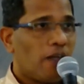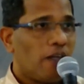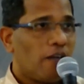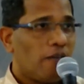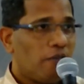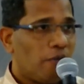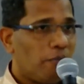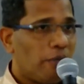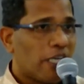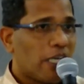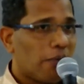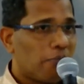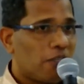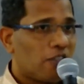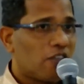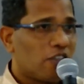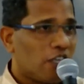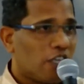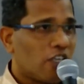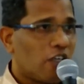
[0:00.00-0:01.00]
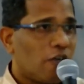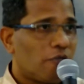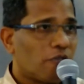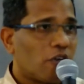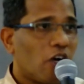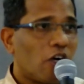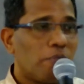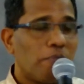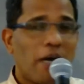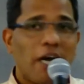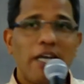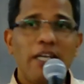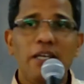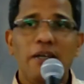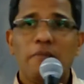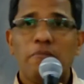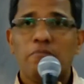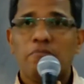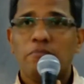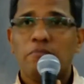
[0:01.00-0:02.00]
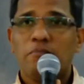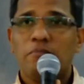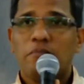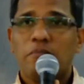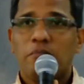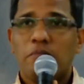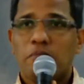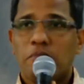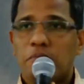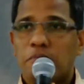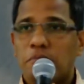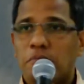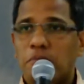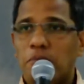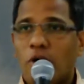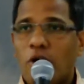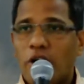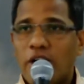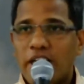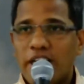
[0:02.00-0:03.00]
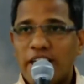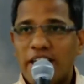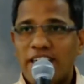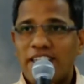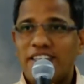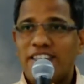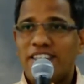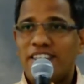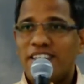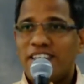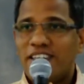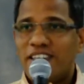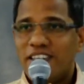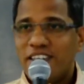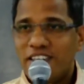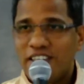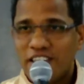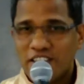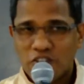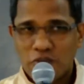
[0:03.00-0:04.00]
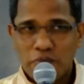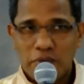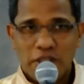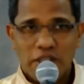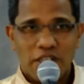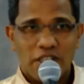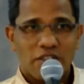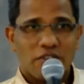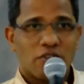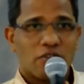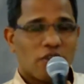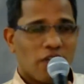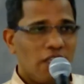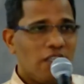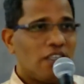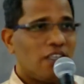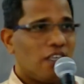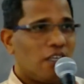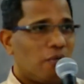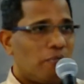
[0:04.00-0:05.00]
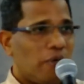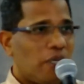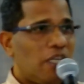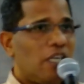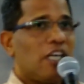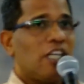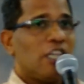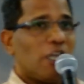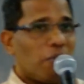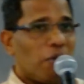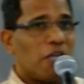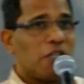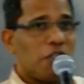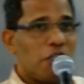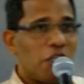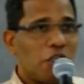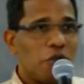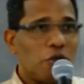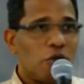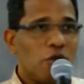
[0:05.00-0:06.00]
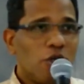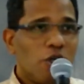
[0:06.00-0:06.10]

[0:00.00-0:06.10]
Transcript: we became the children of God by born again experience, right? When Namandiru,